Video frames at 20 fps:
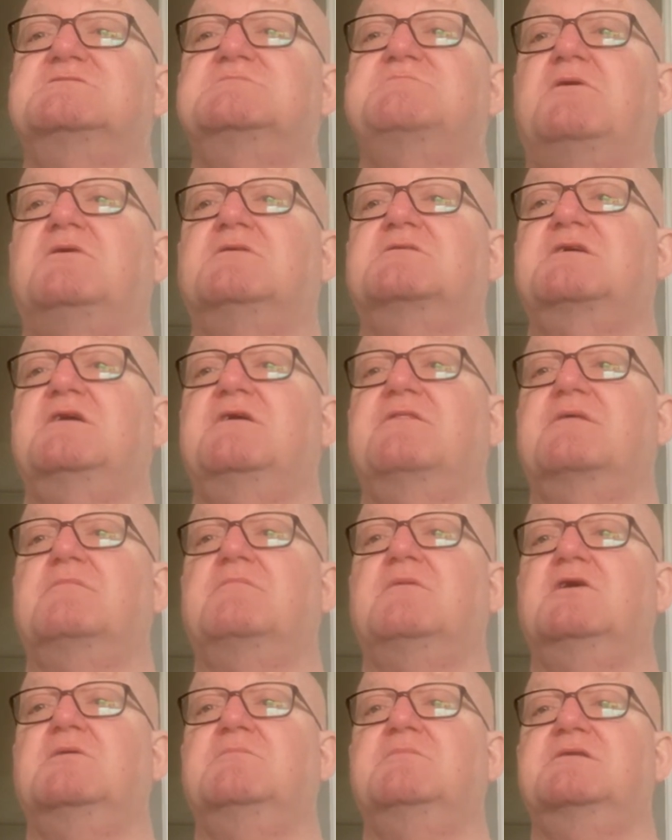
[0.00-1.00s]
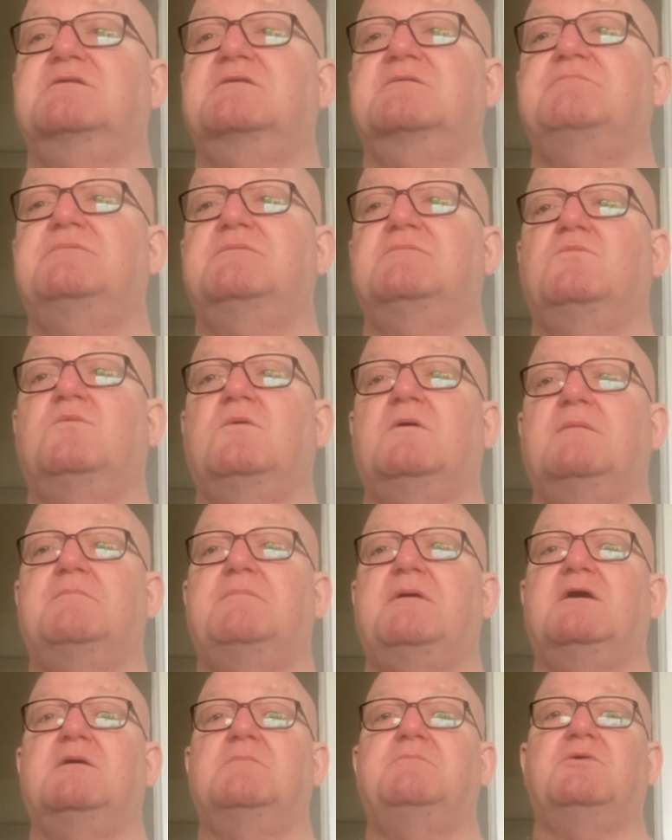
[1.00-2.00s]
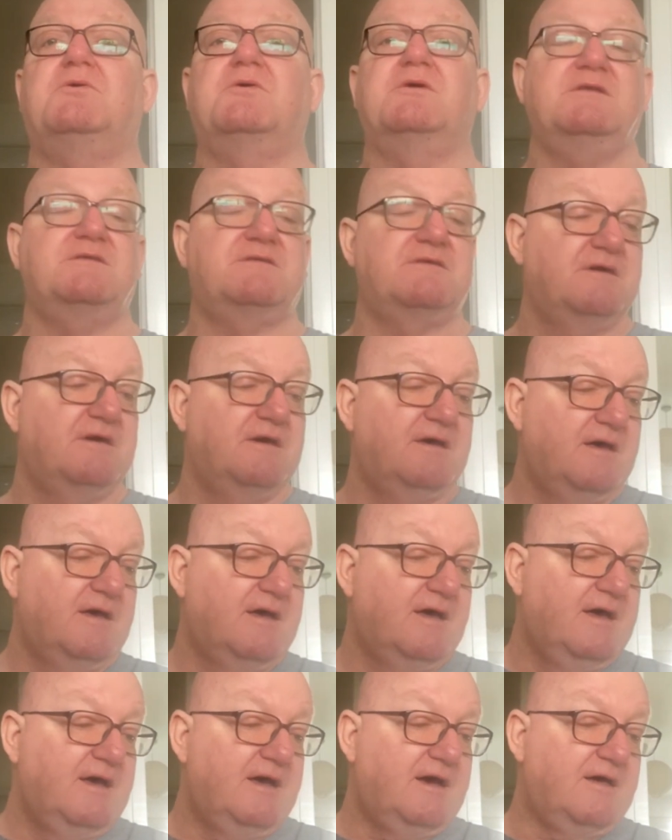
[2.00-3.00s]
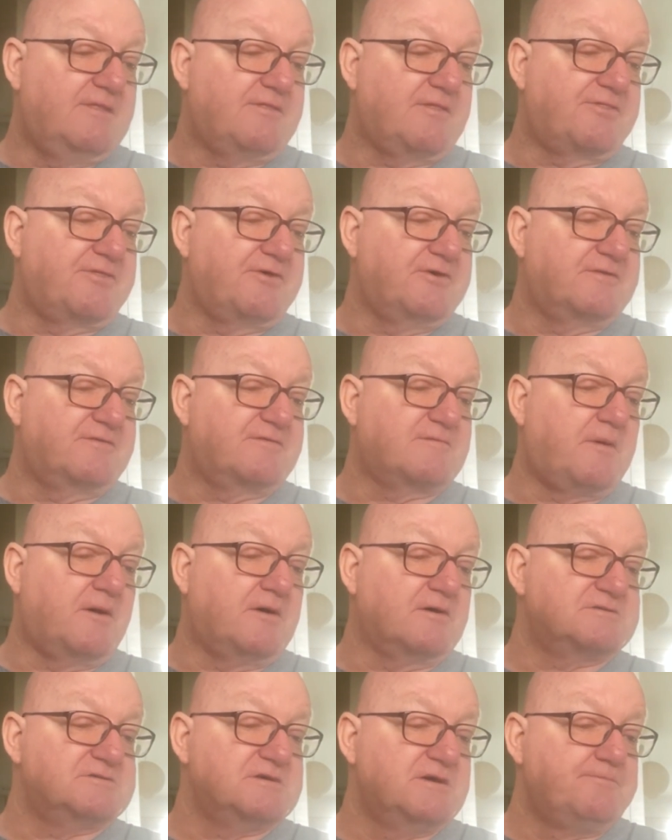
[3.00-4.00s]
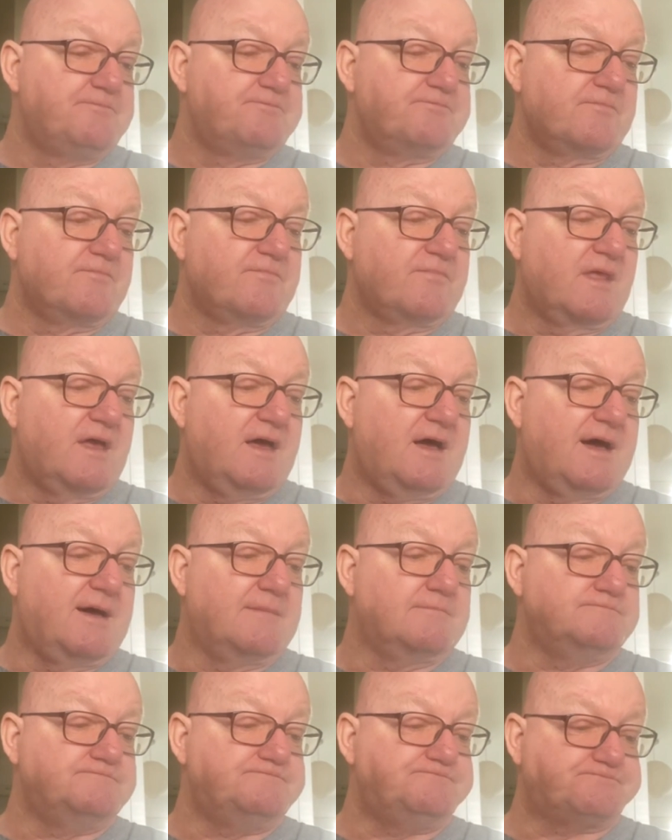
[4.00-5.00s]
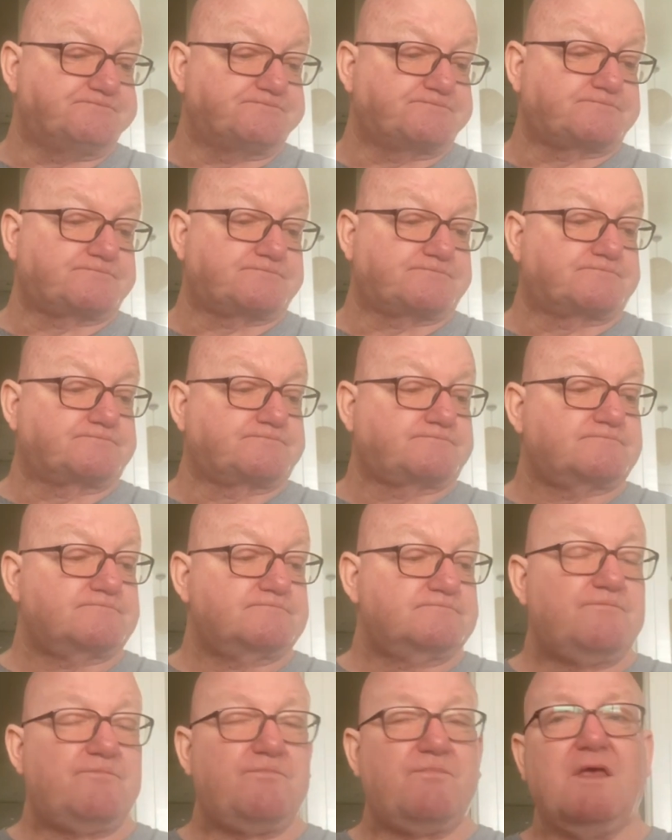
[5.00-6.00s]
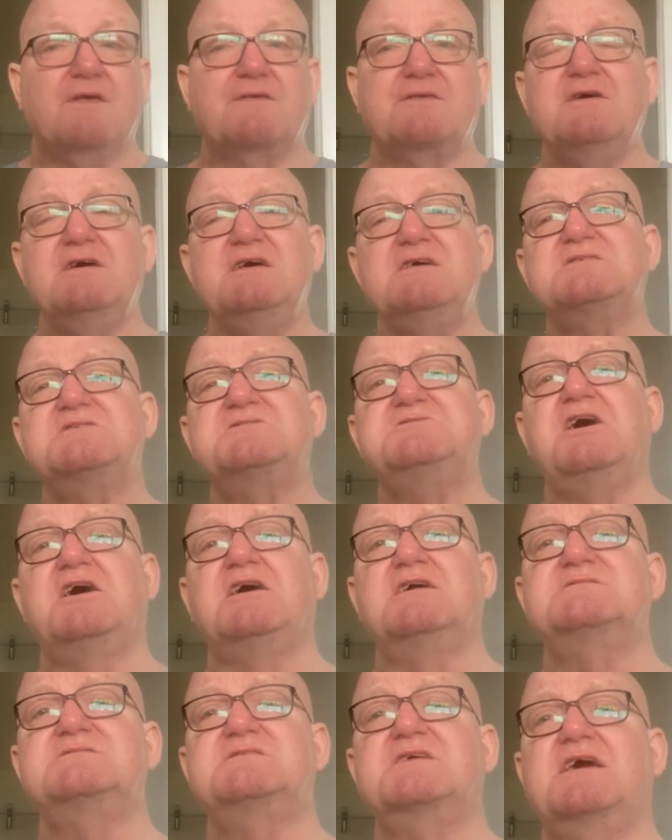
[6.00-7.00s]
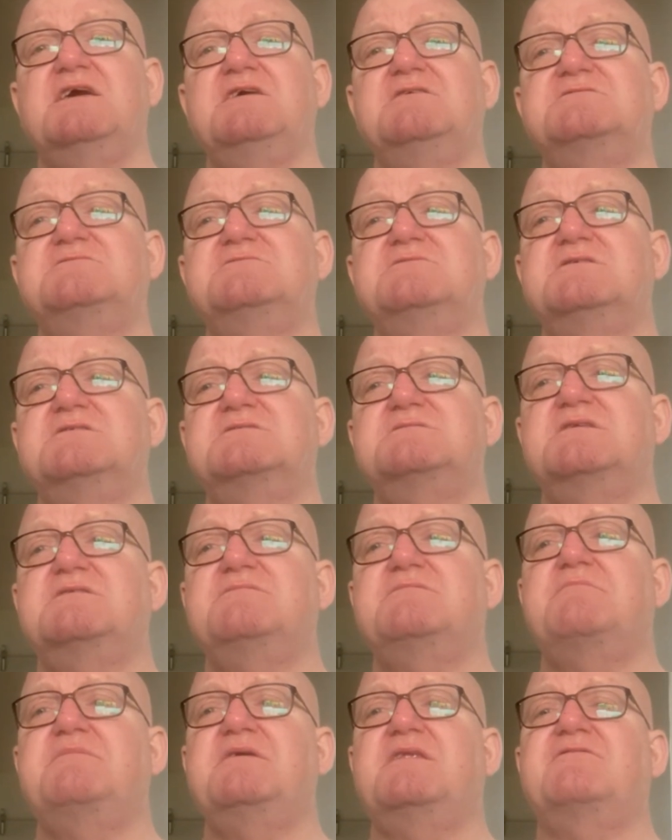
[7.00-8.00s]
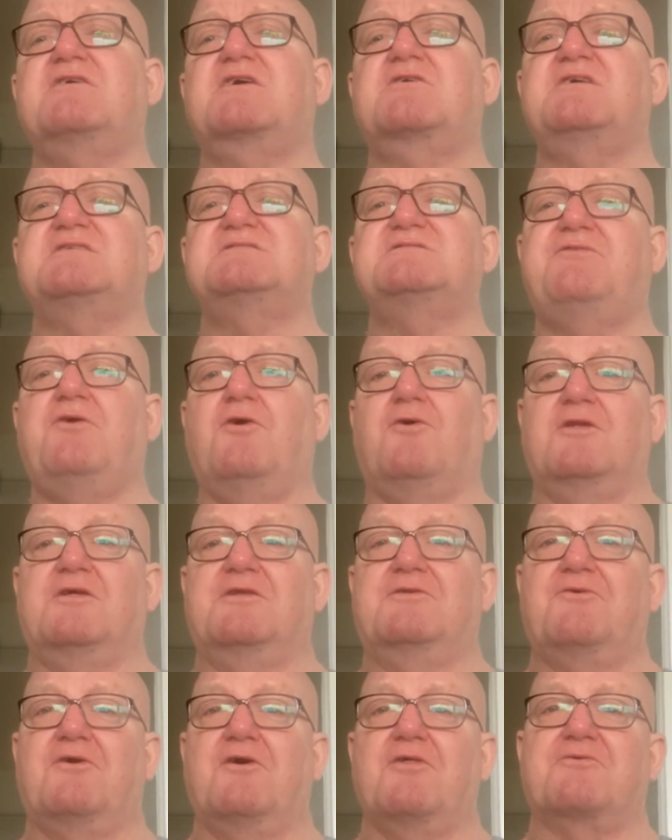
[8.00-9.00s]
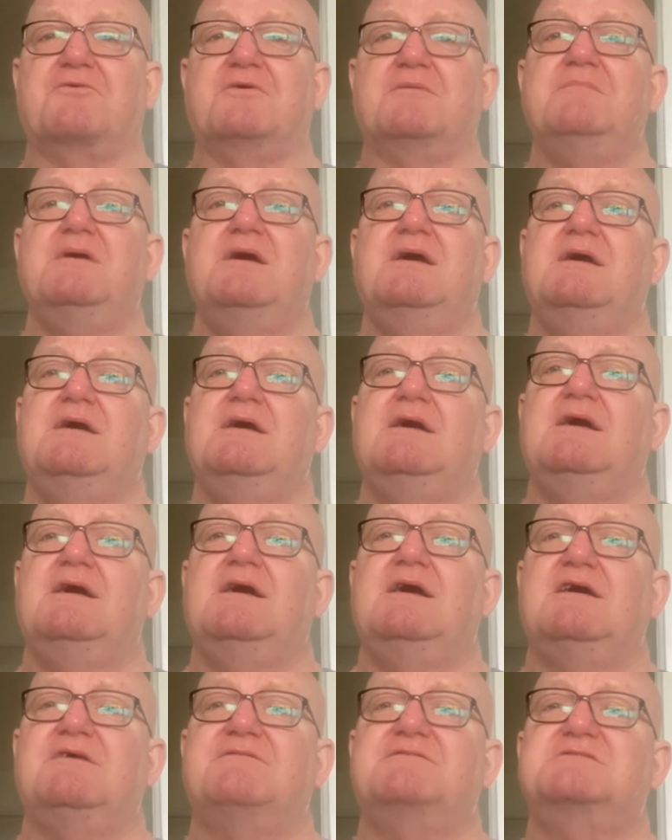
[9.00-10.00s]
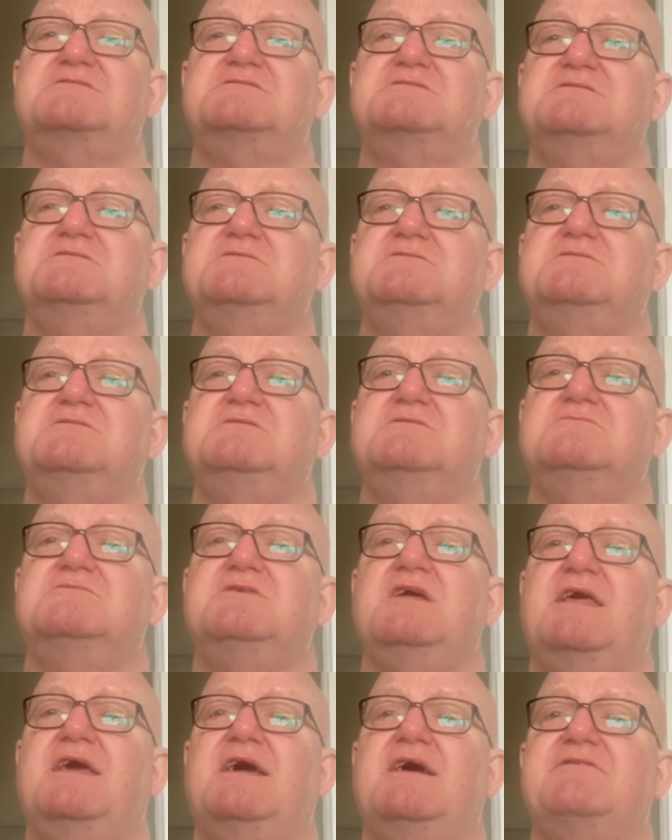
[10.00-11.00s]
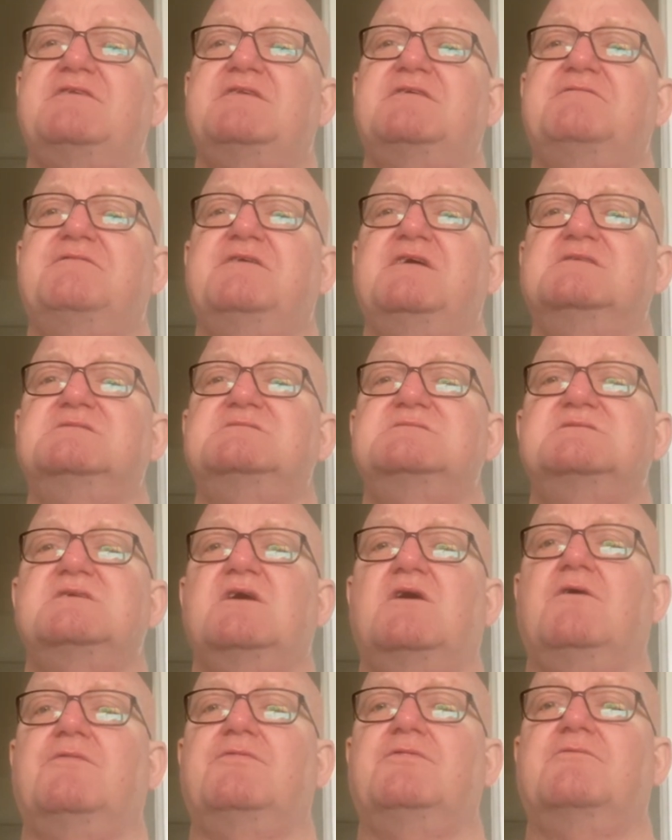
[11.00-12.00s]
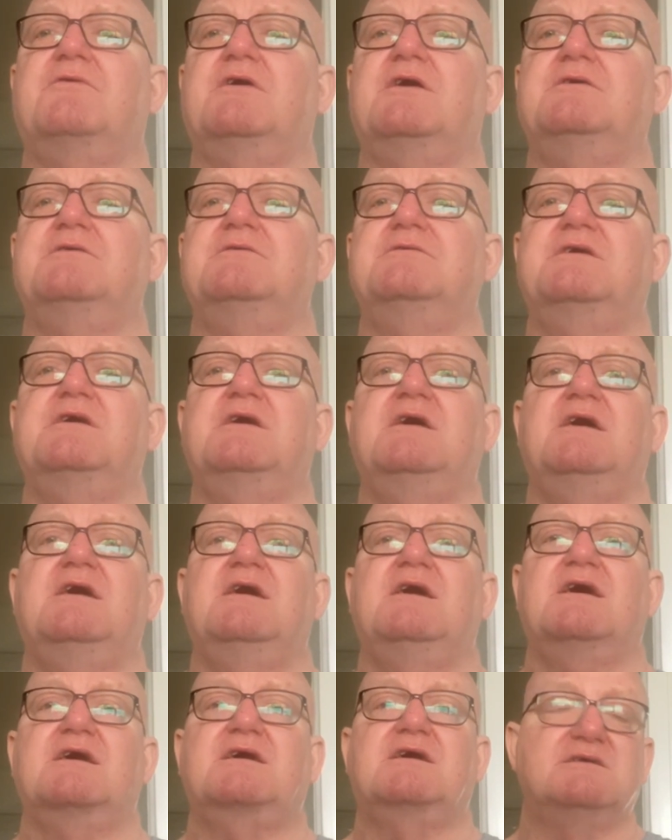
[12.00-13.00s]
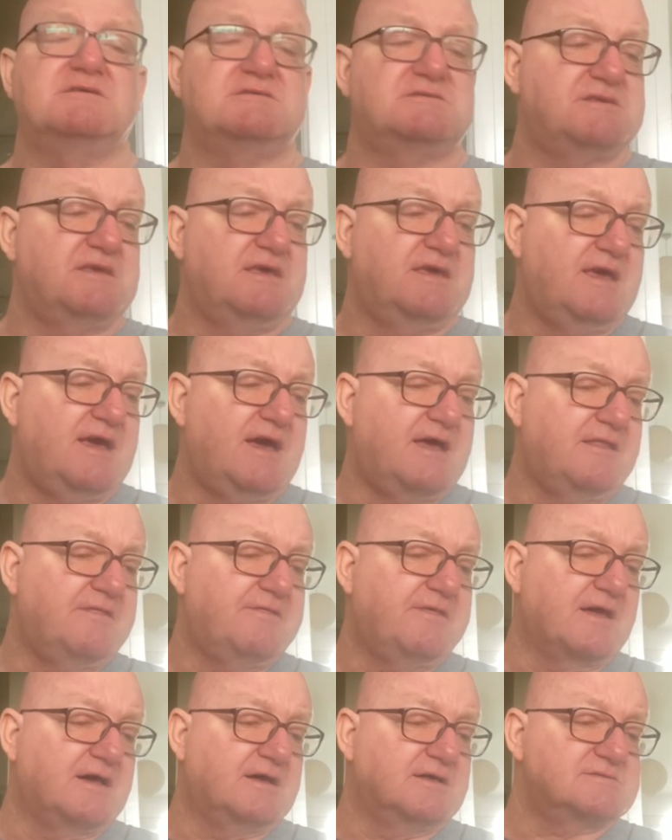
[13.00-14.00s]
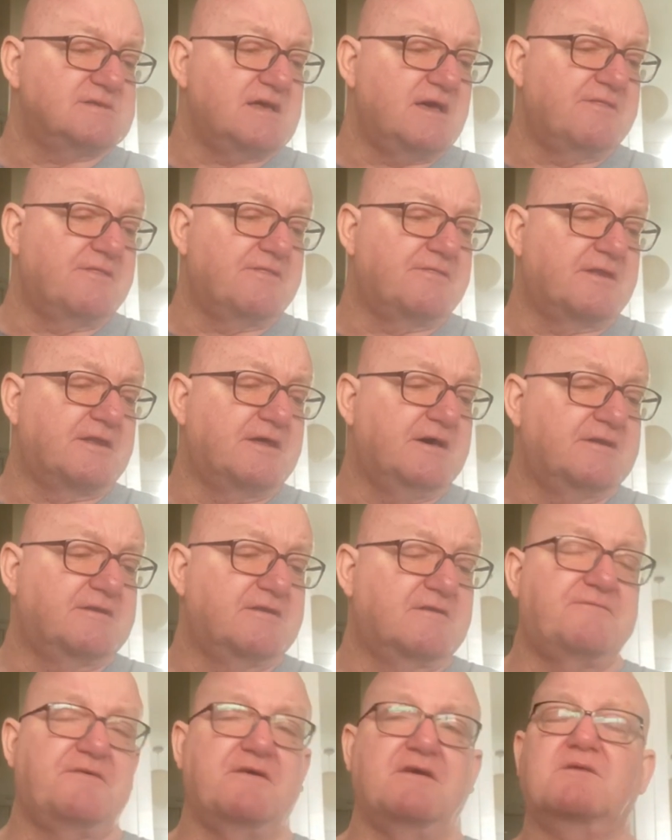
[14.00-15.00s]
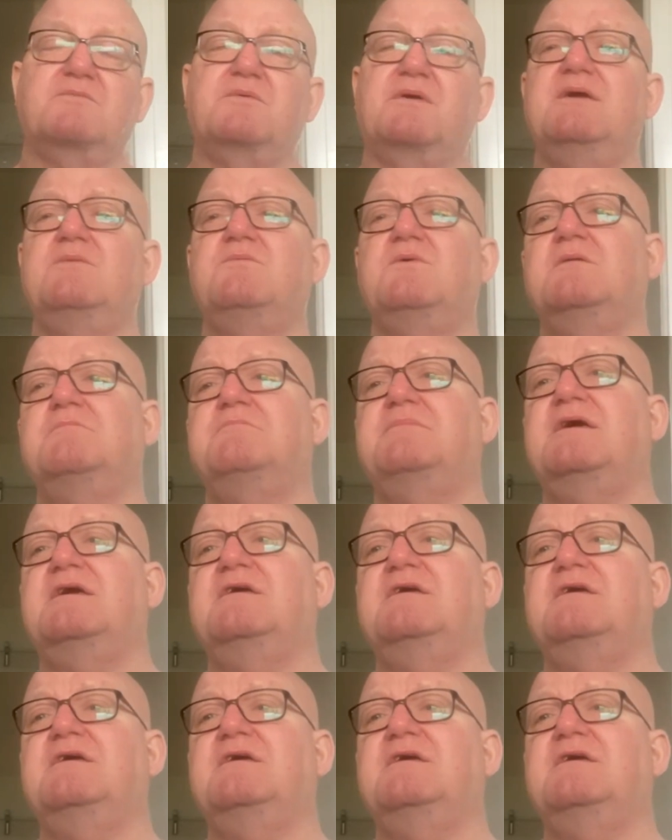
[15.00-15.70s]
spot at the moment, by a point, the 3rd spot. So here's a chance to go to a bit of a crestfallen Rotherham after 2 really heavy defeats on the road. I can't see anything else other than a Huddersfield win. It won't be